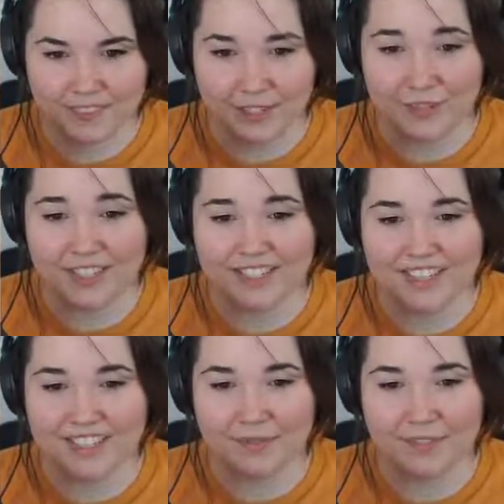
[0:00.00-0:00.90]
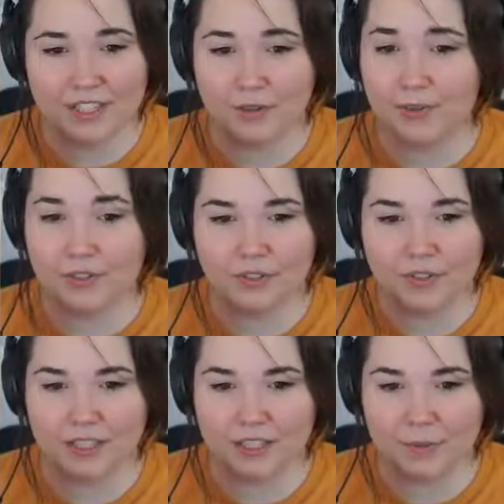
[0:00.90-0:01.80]
Rin says, it feels like we were
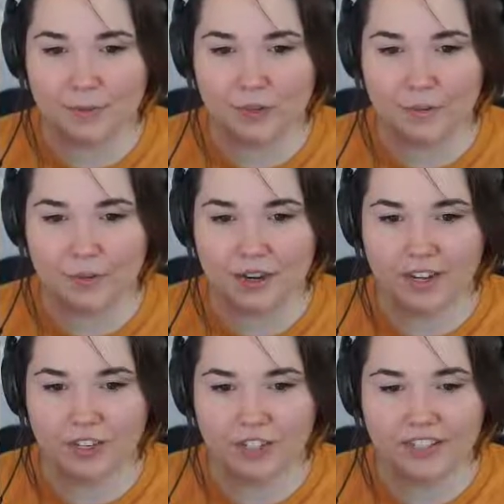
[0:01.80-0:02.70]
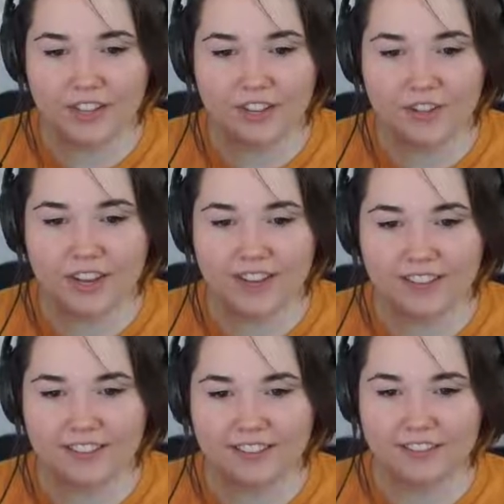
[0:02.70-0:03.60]
doing the spooky parade just the other
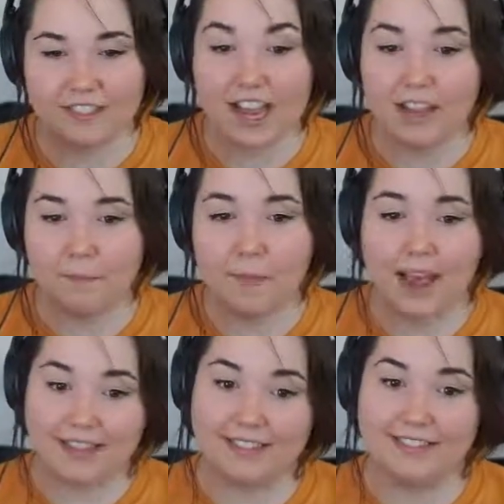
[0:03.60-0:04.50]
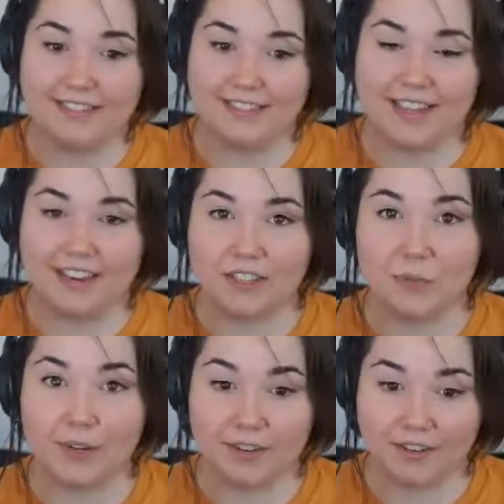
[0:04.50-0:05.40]
day. Time passes and it's
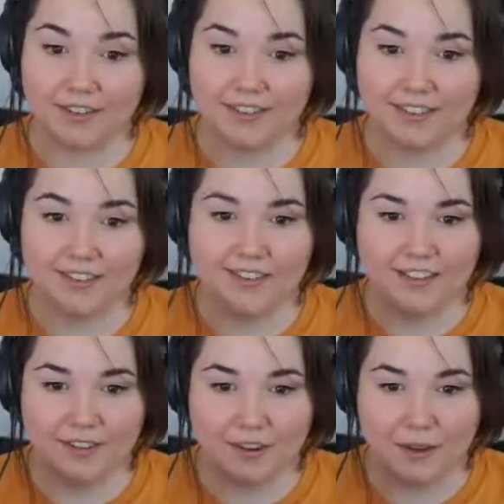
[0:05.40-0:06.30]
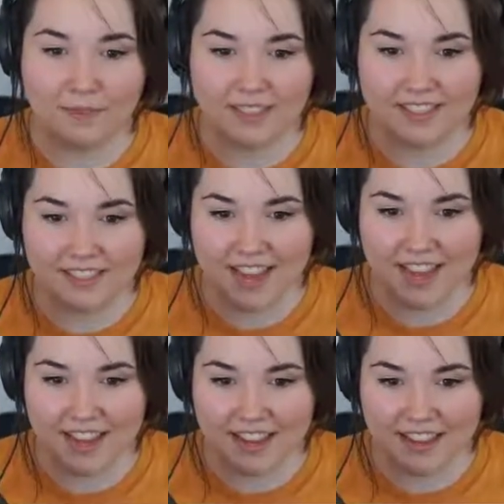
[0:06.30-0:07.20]
weird. Robin says,
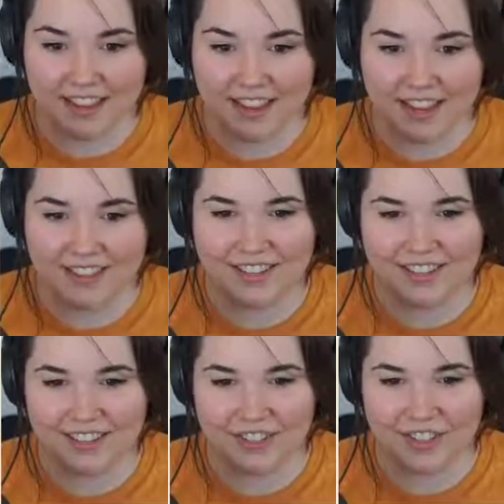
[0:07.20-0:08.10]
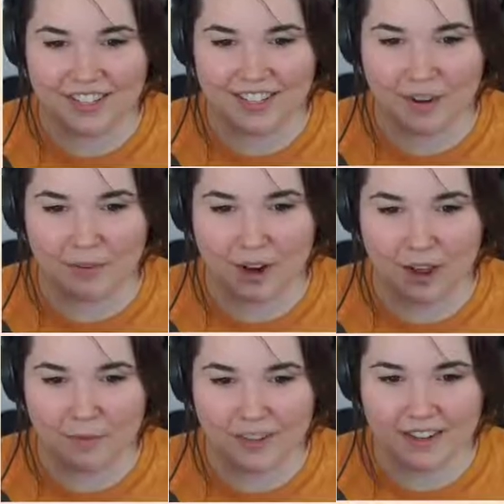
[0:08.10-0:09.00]
I just get
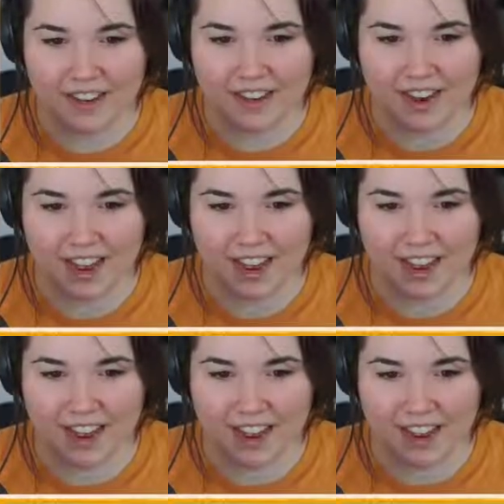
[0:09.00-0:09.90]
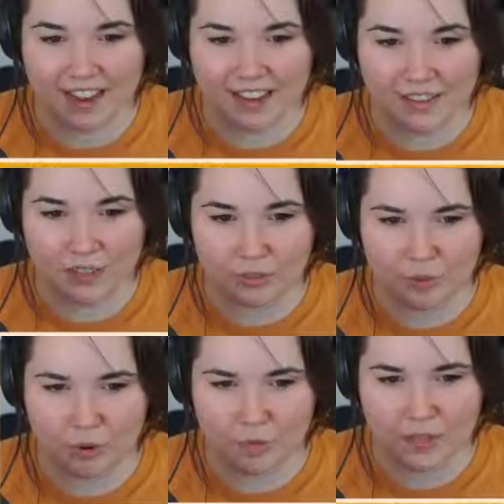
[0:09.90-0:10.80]
Robin and I to
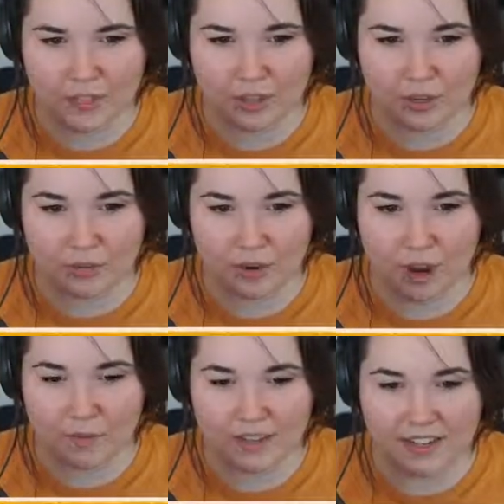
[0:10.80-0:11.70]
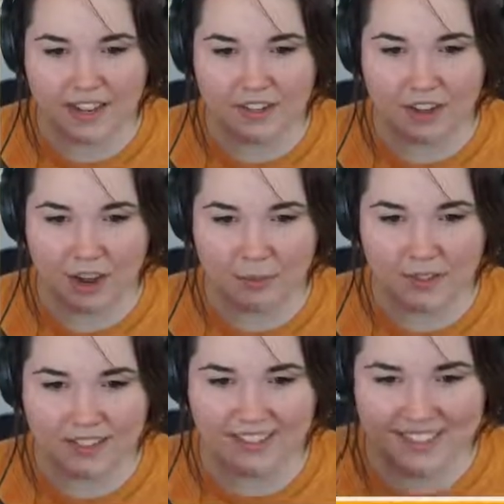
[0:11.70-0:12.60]
portmanteau Robin and
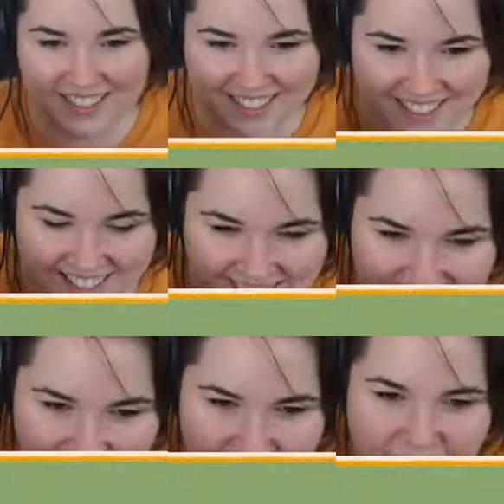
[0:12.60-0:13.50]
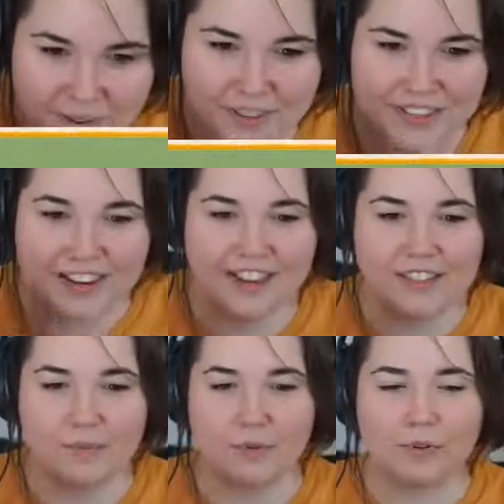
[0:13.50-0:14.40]
Goblin. With an eye
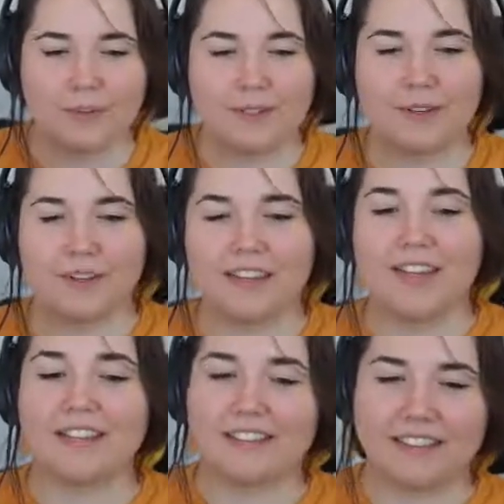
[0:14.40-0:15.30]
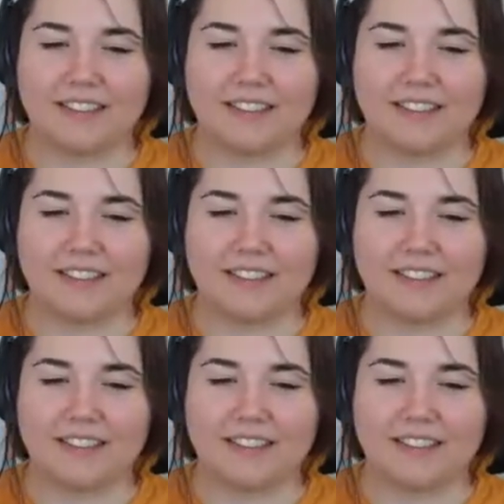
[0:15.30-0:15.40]
to portmanteau. Yes.